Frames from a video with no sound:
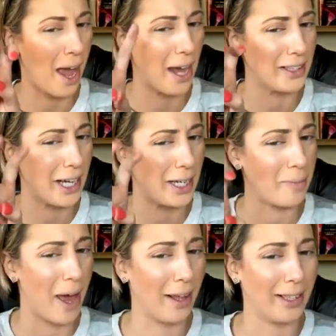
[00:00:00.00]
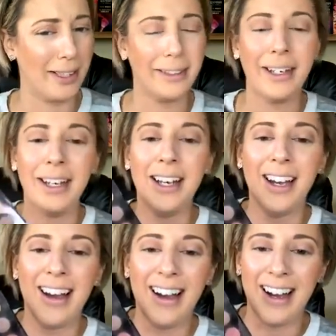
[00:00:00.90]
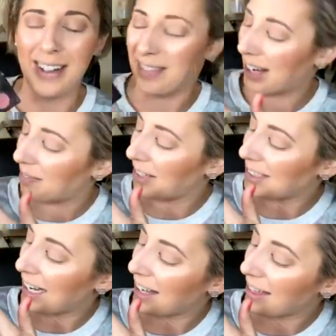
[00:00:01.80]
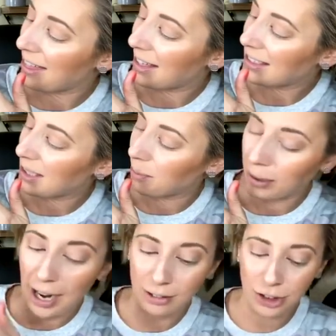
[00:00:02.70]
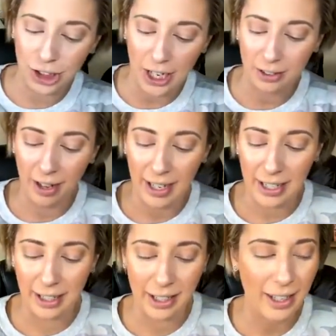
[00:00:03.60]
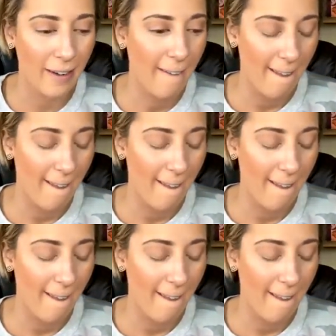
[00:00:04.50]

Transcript: highlighting palette um, and I'm gonna take this brown shade right here